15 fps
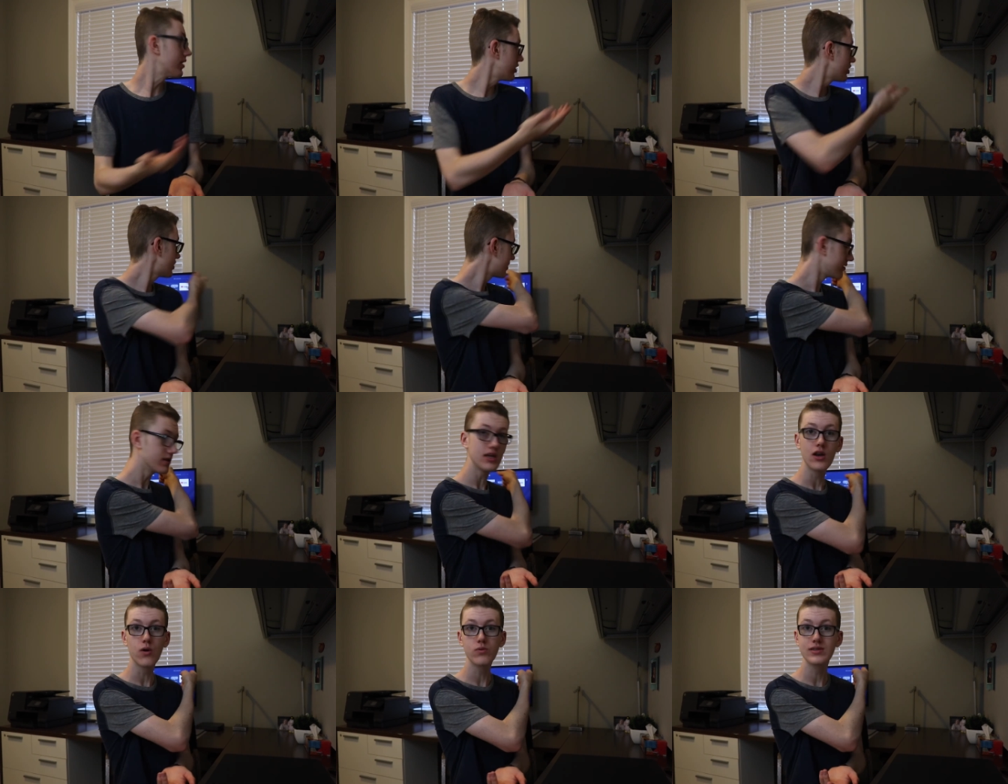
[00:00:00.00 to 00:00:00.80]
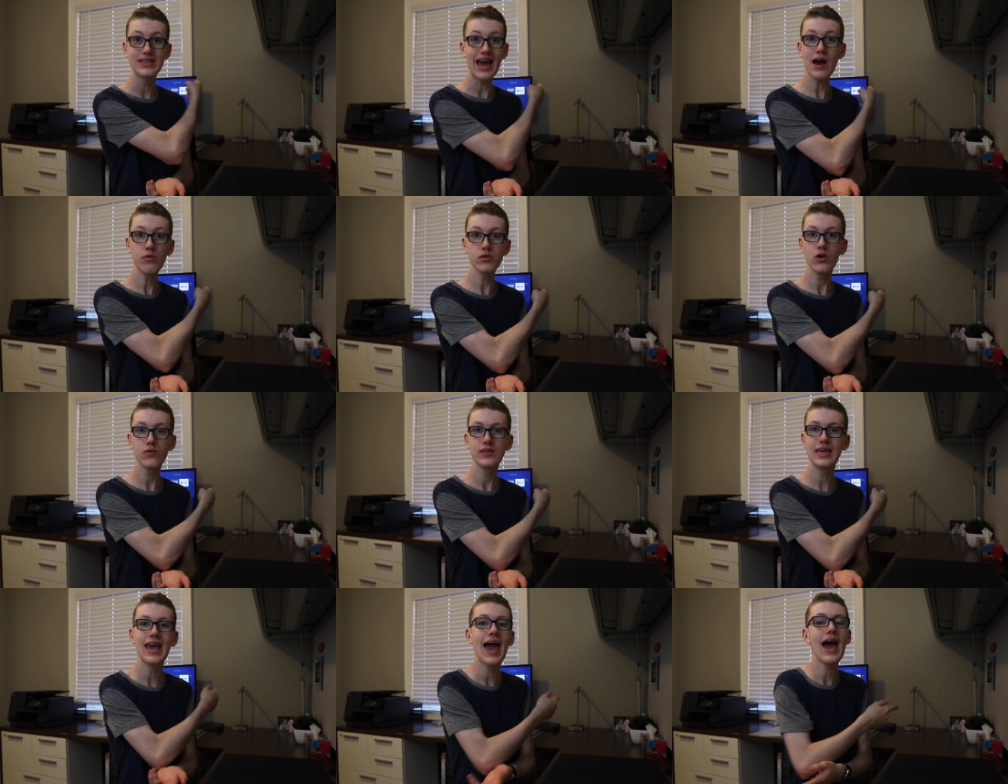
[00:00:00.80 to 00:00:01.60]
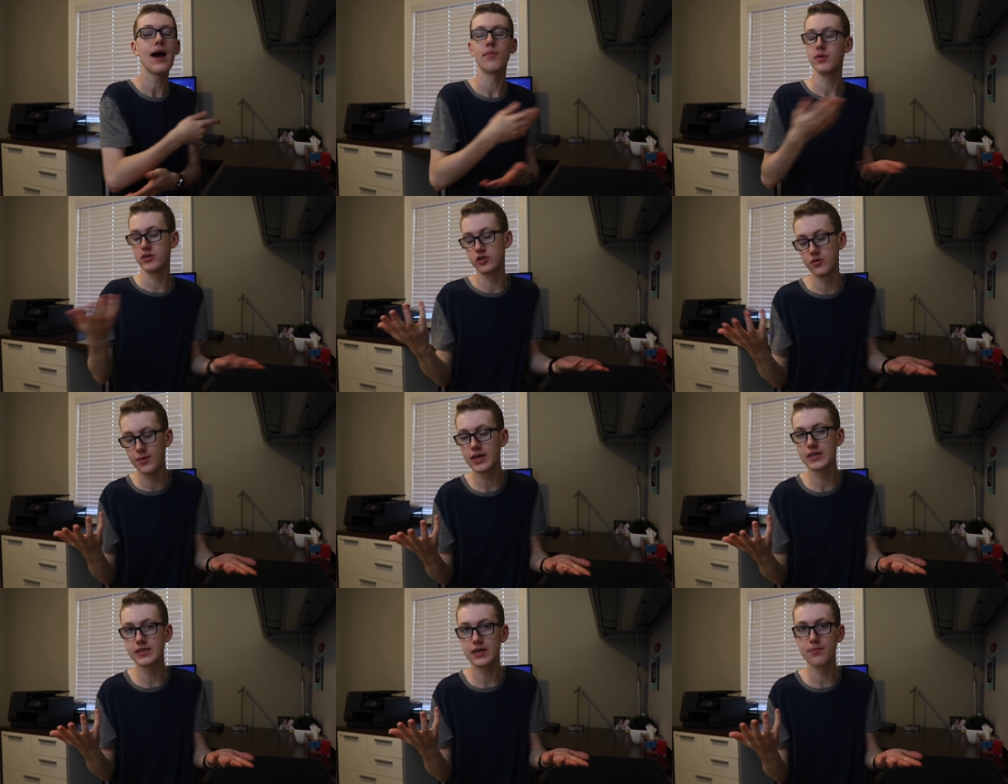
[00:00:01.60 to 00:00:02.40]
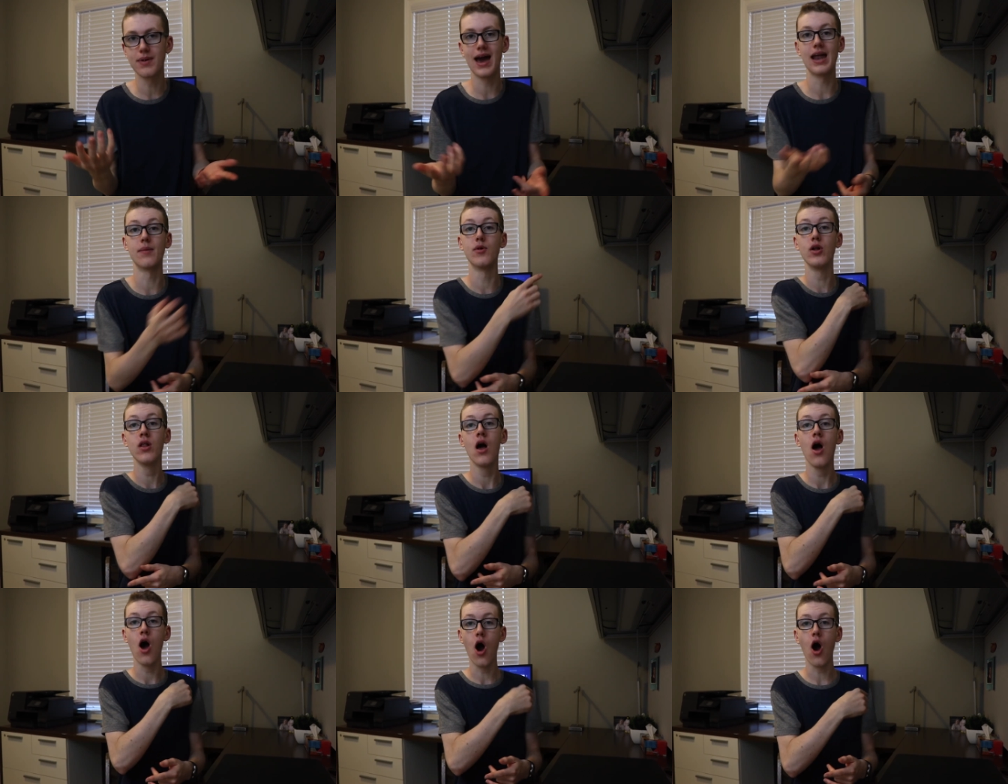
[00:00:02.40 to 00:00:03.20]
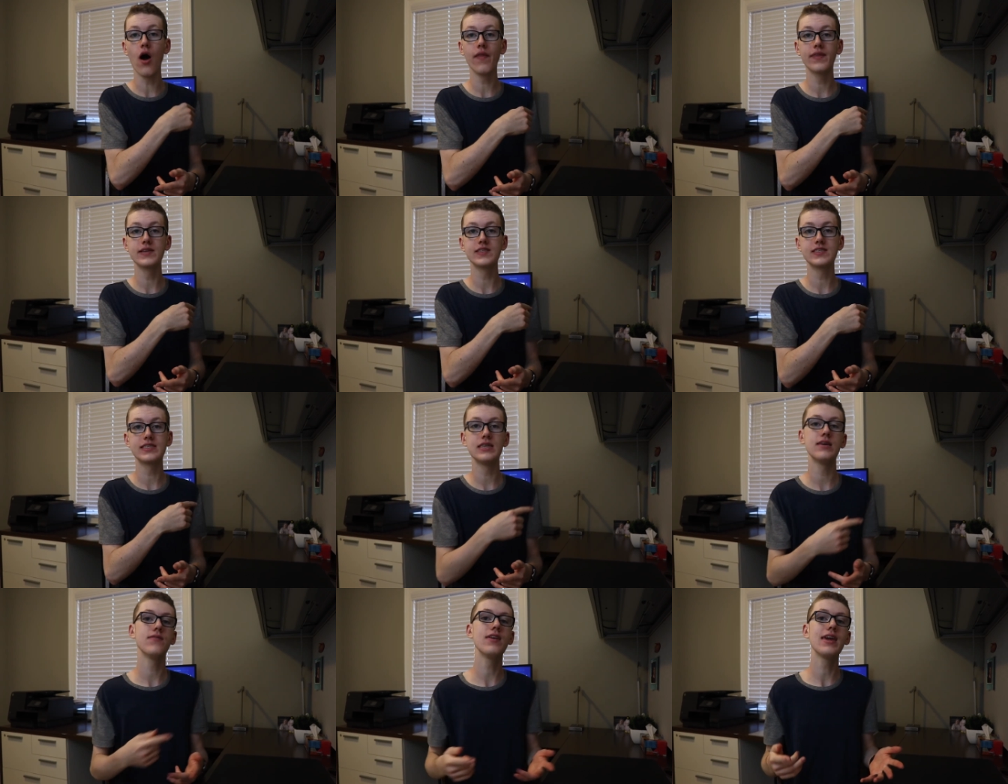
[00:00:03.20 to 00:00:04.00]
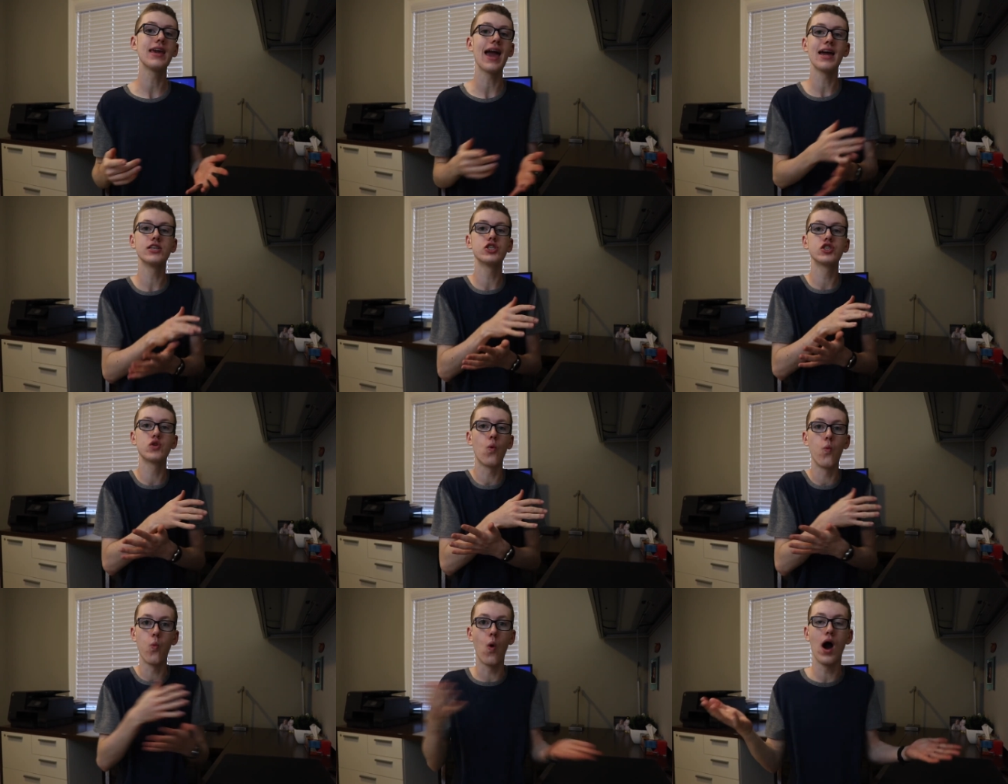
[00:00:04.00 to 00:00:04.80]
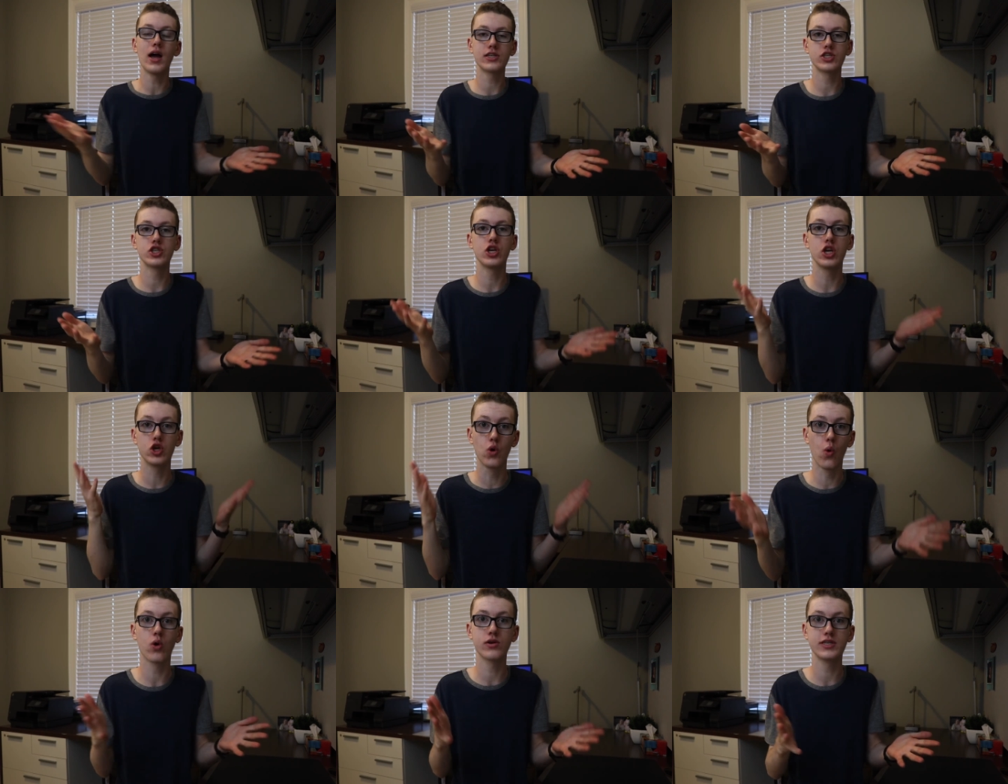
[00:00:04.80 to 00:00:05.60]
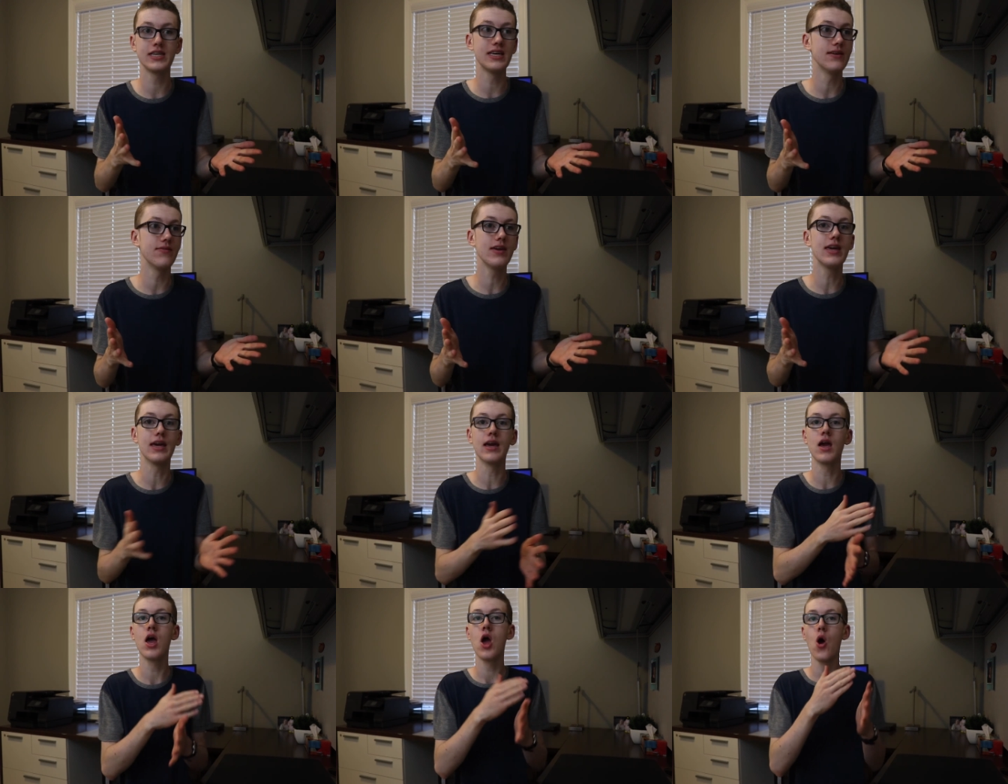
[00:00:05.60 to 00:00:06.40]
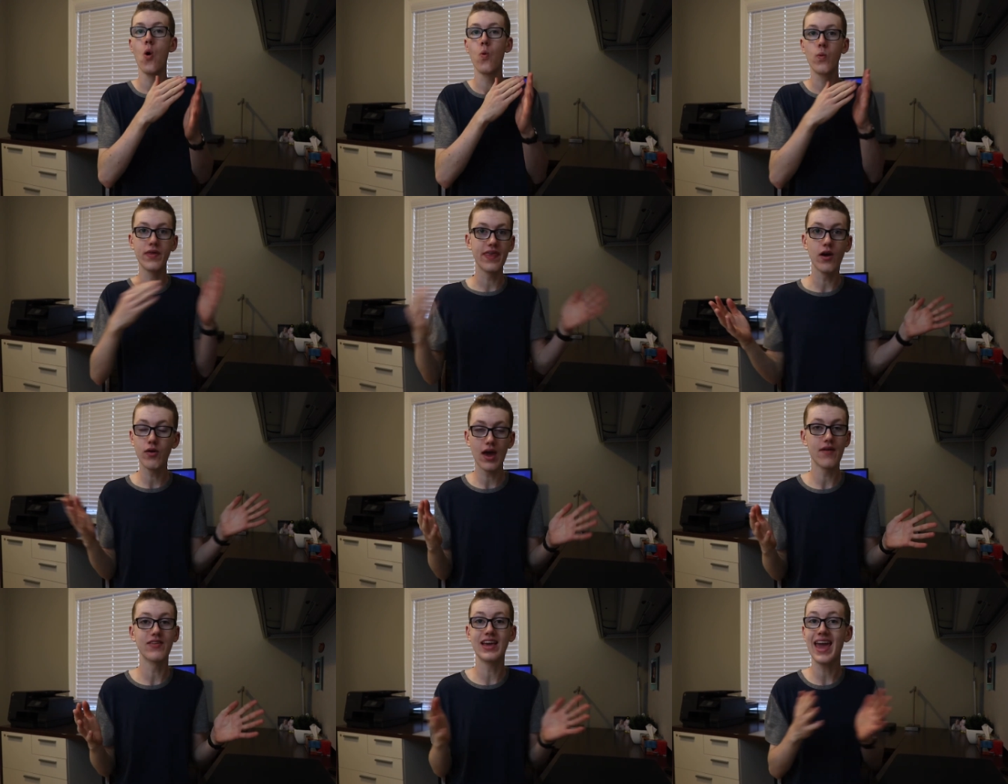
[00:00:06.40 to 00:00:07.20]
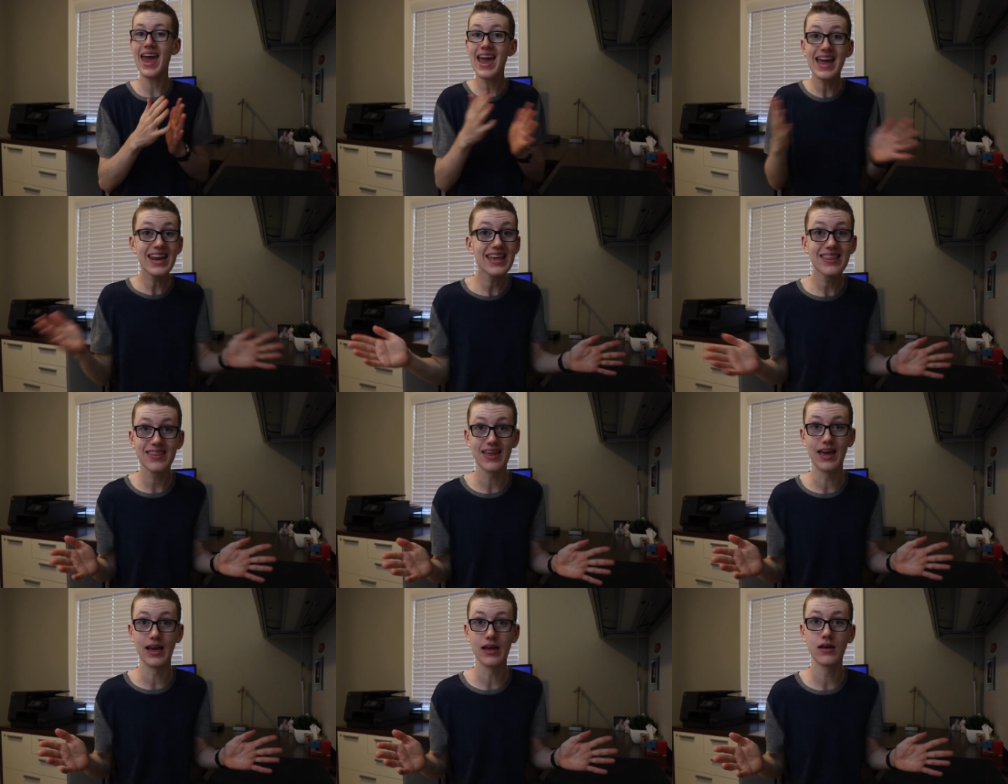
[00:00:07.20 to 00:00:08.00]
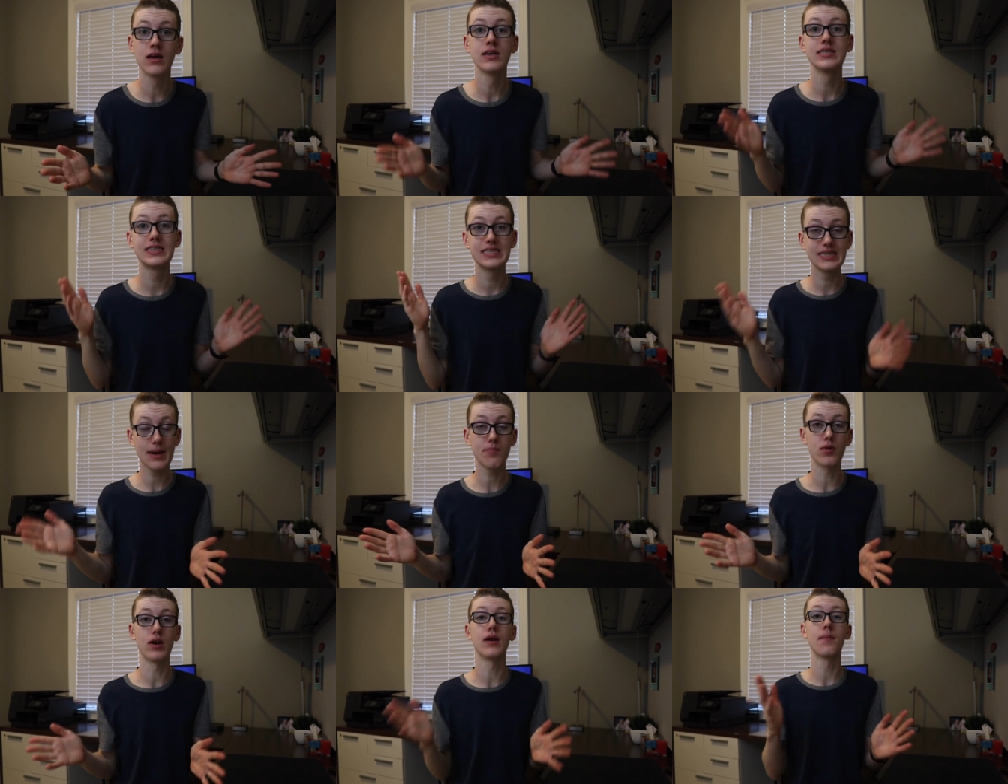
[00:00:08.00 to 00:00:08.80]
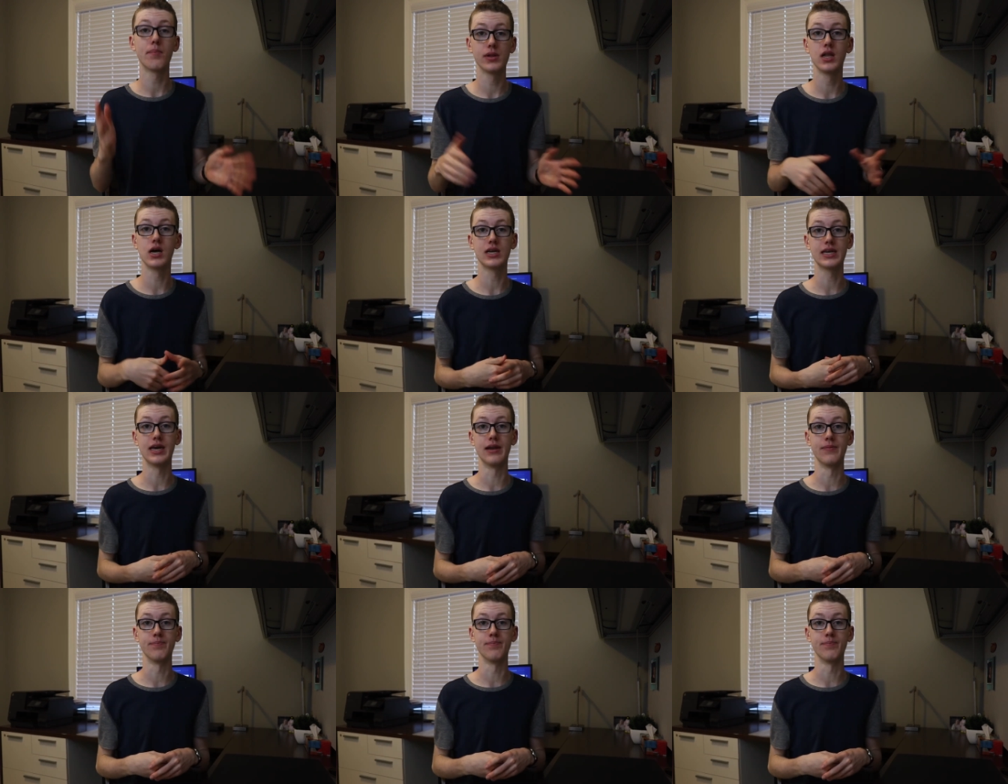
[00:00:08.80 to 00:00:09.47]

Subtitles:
just, you know, download the app, assuming it's compatible, on this TV and just watch your TV without having anything separate plugged in.